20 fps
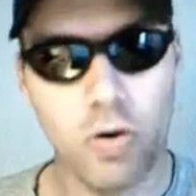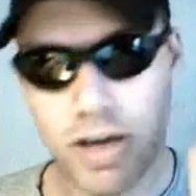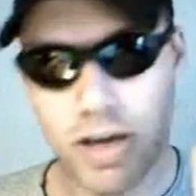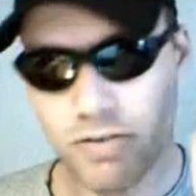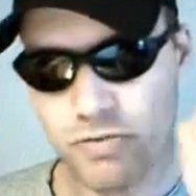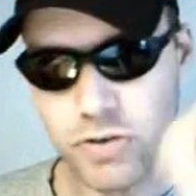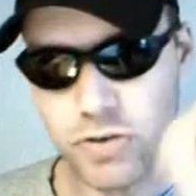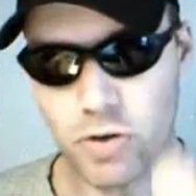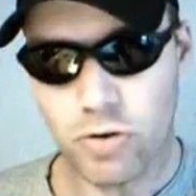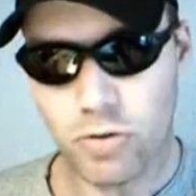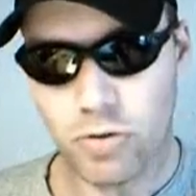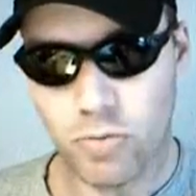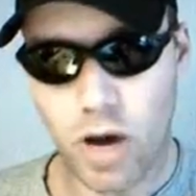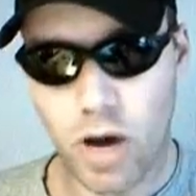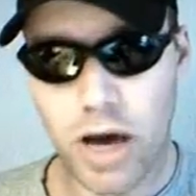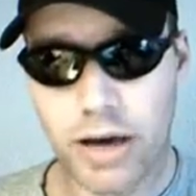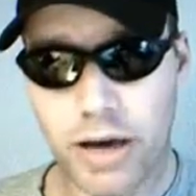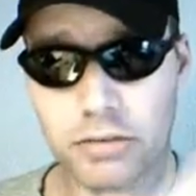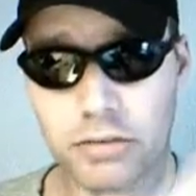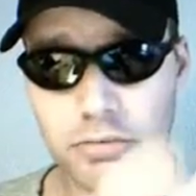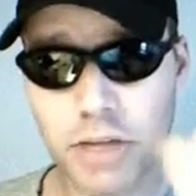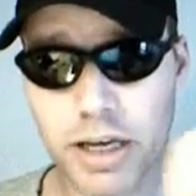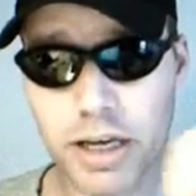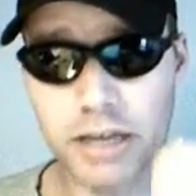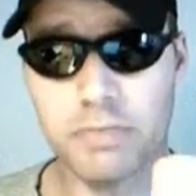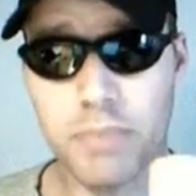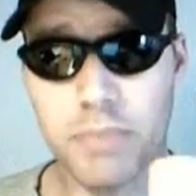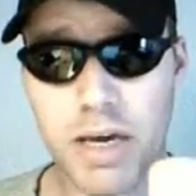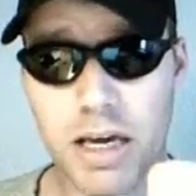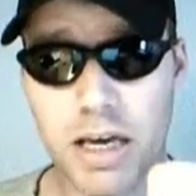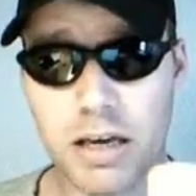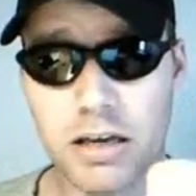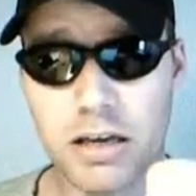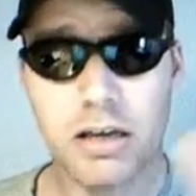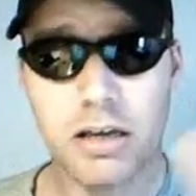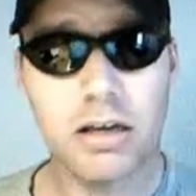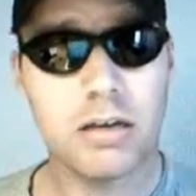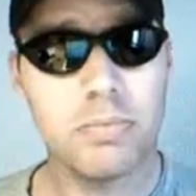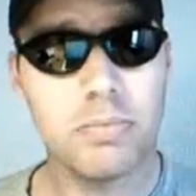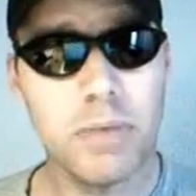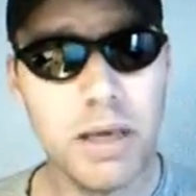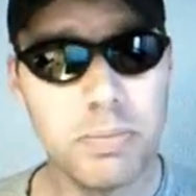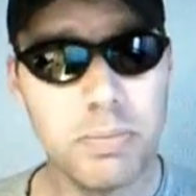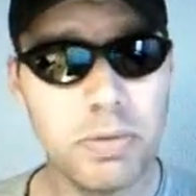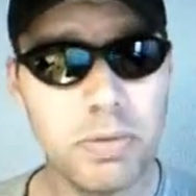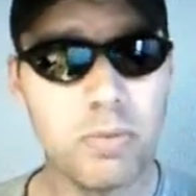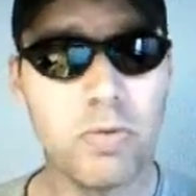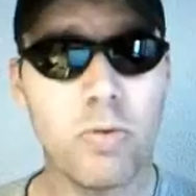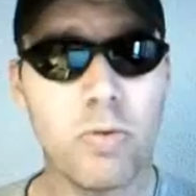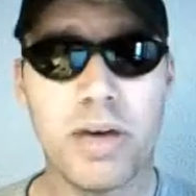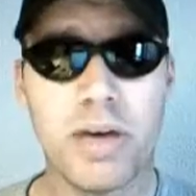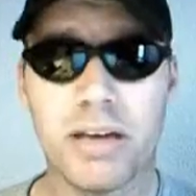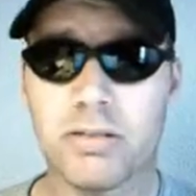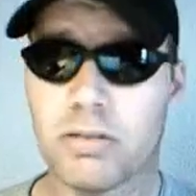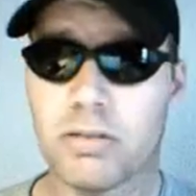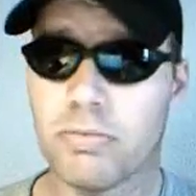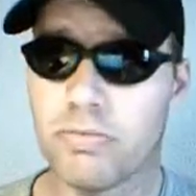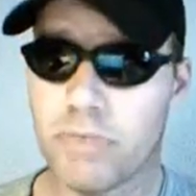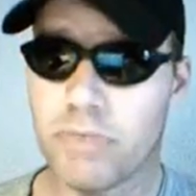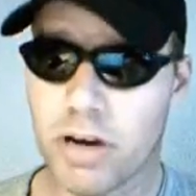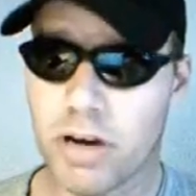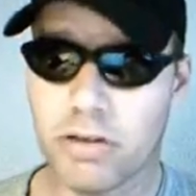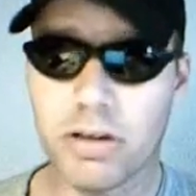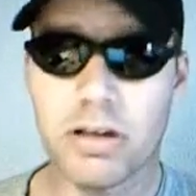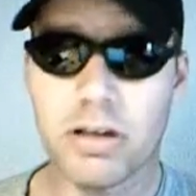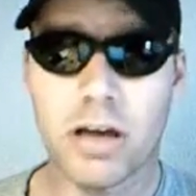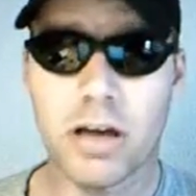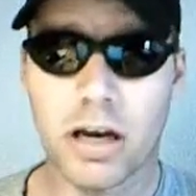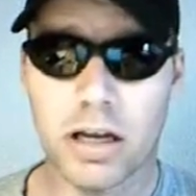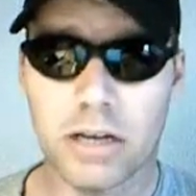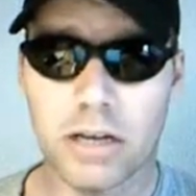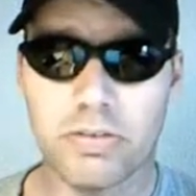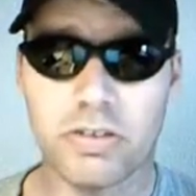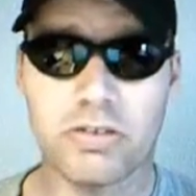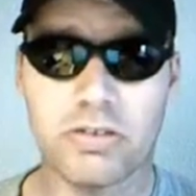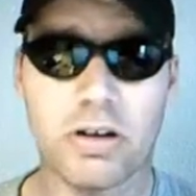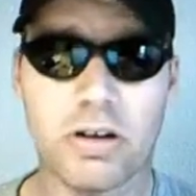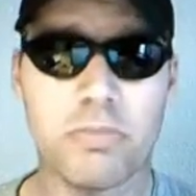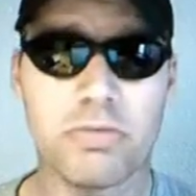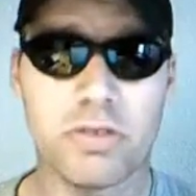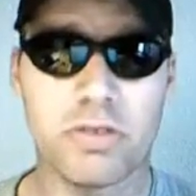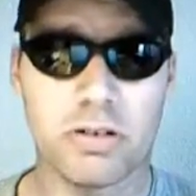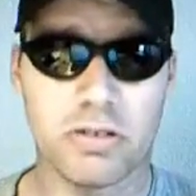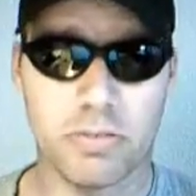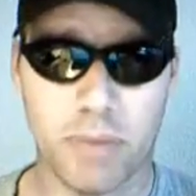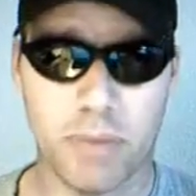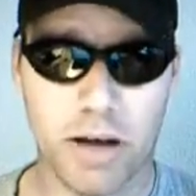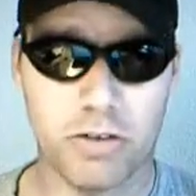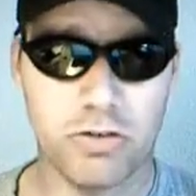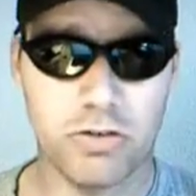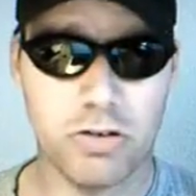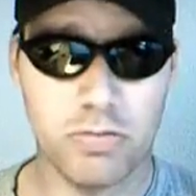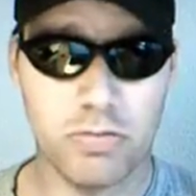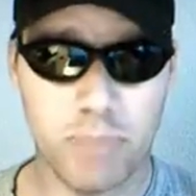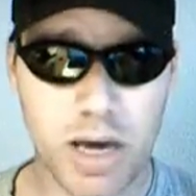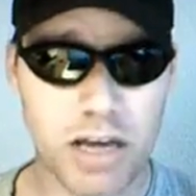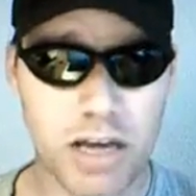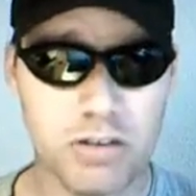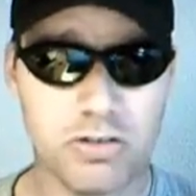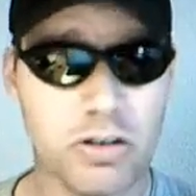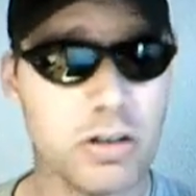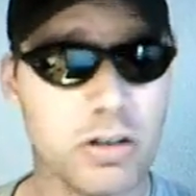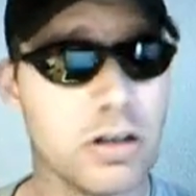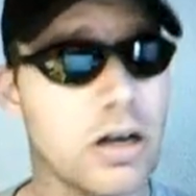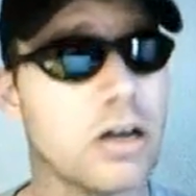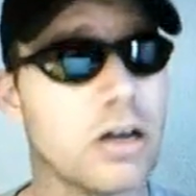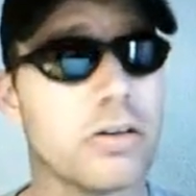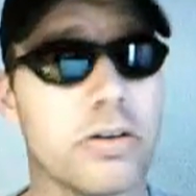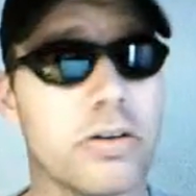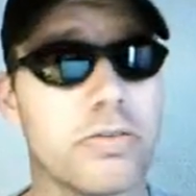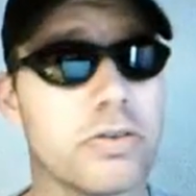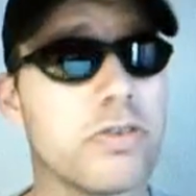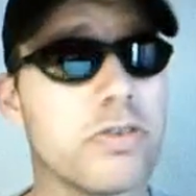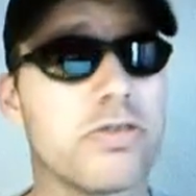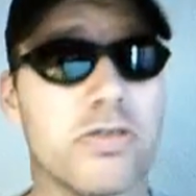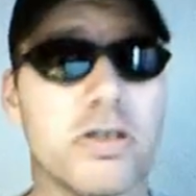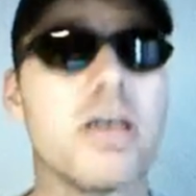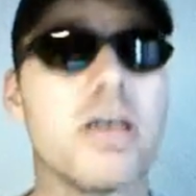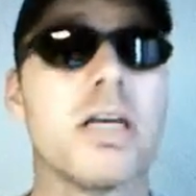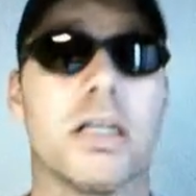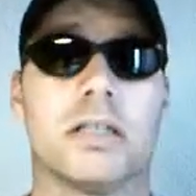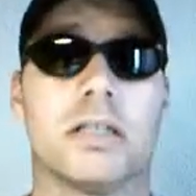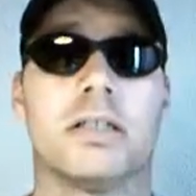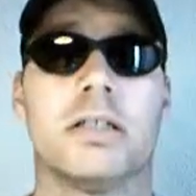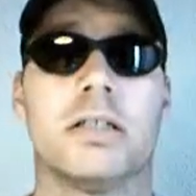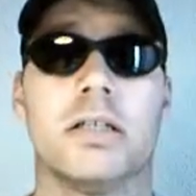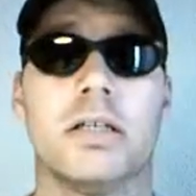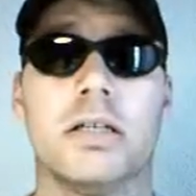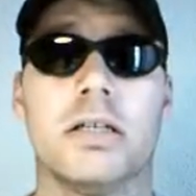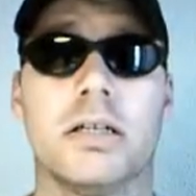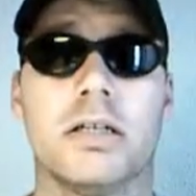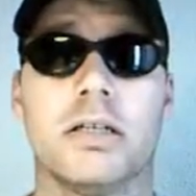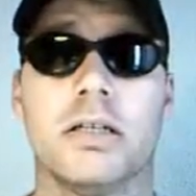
So if you're white, like me, people will make some very negative assumptions about you based on the color of your skin.